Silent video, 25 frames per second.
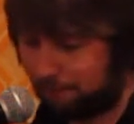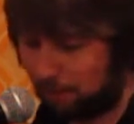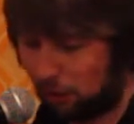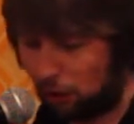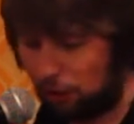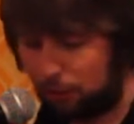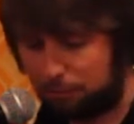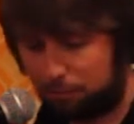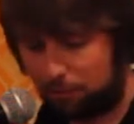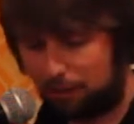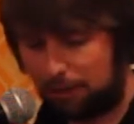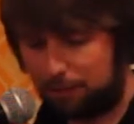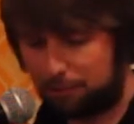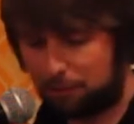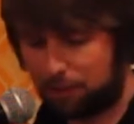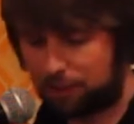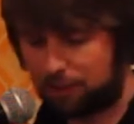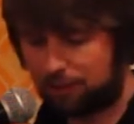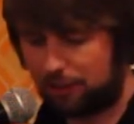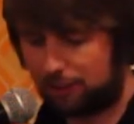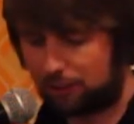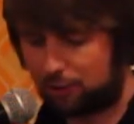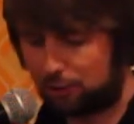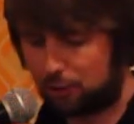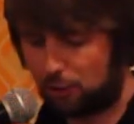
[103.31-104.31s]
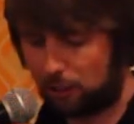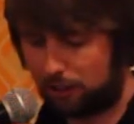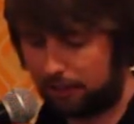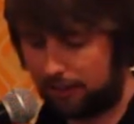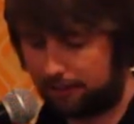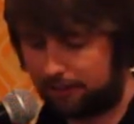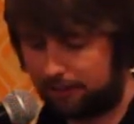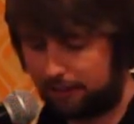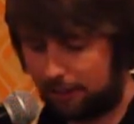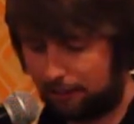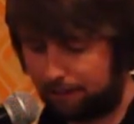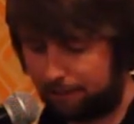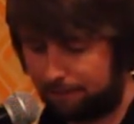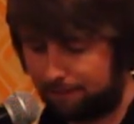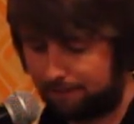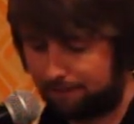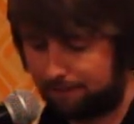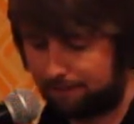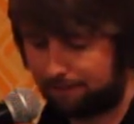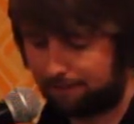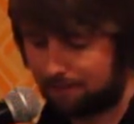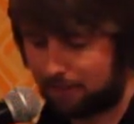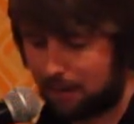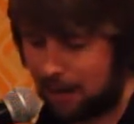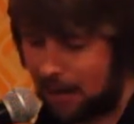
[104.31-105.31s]
Earth pretty much destroyed itself.
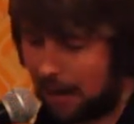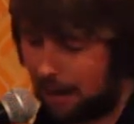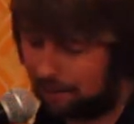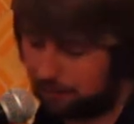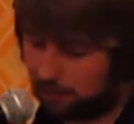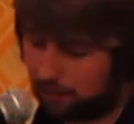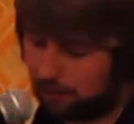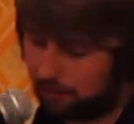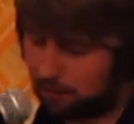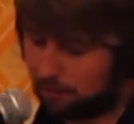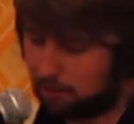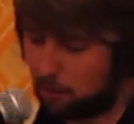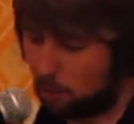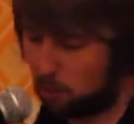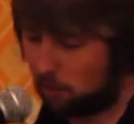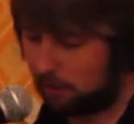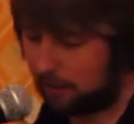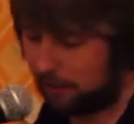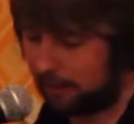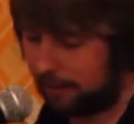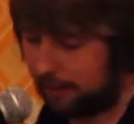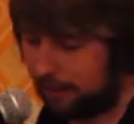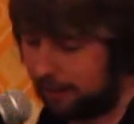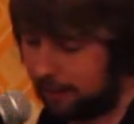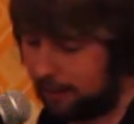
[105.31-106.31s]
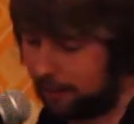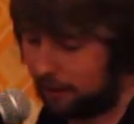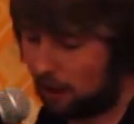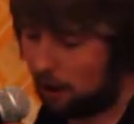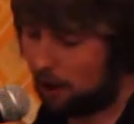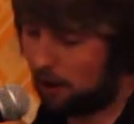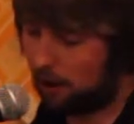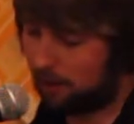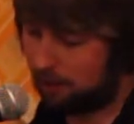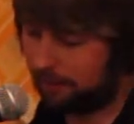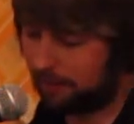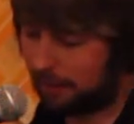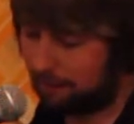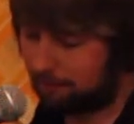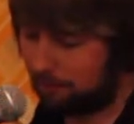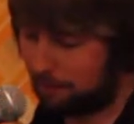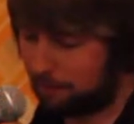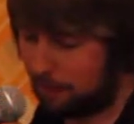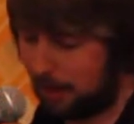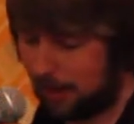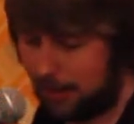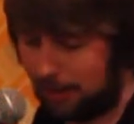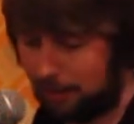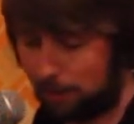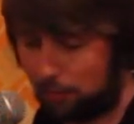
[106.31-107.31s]
After the smoke cleared, all that
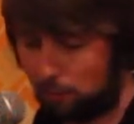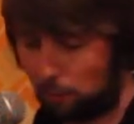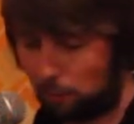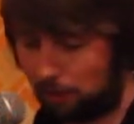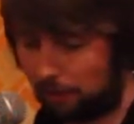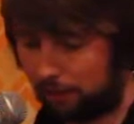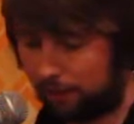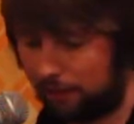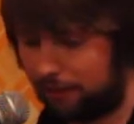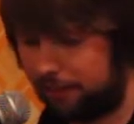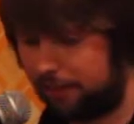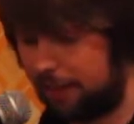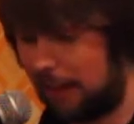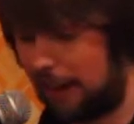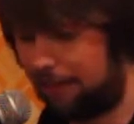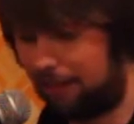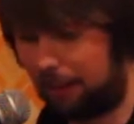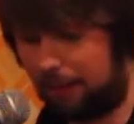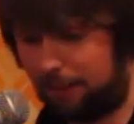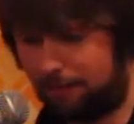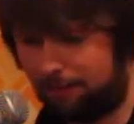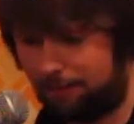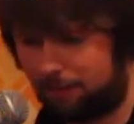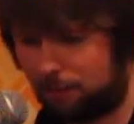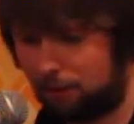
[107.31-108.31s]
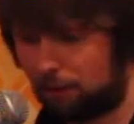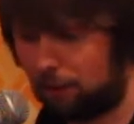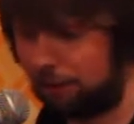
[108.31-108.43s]
remained were the 7.